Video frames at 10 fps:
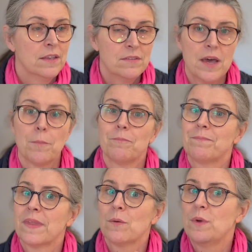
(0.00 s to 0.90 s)
So
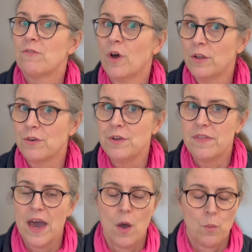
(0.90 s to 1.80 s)
we've gone through
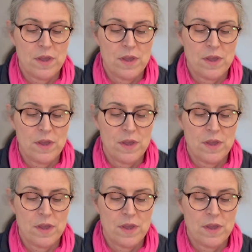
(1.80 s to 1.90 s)
that.